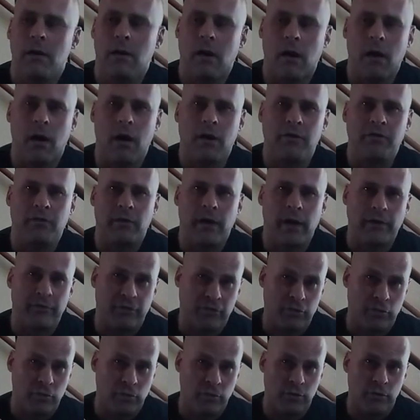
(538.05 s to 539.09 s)
also have
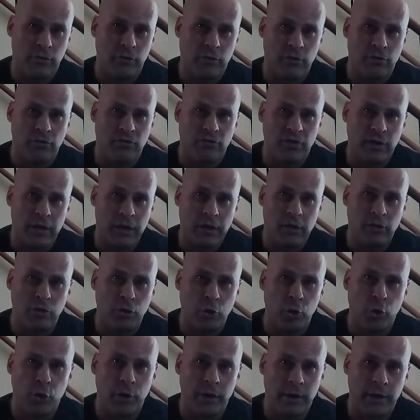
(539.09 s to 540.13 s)
screws
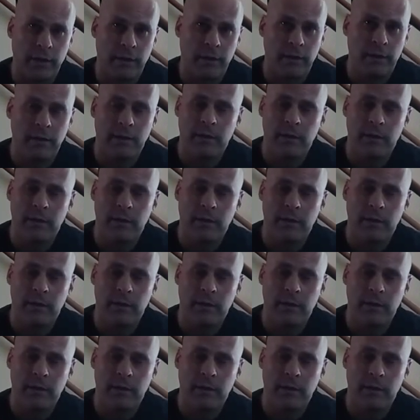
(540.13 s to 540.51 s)
included